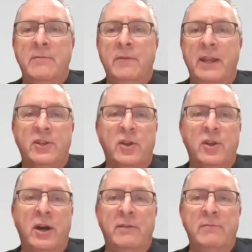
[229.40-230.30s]
it's
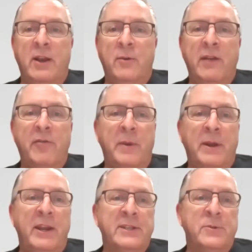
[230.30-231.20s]
not, everybody
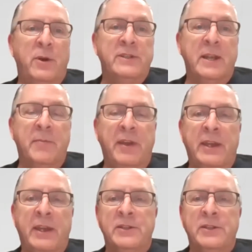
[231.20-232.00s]
doesn't want the same thing.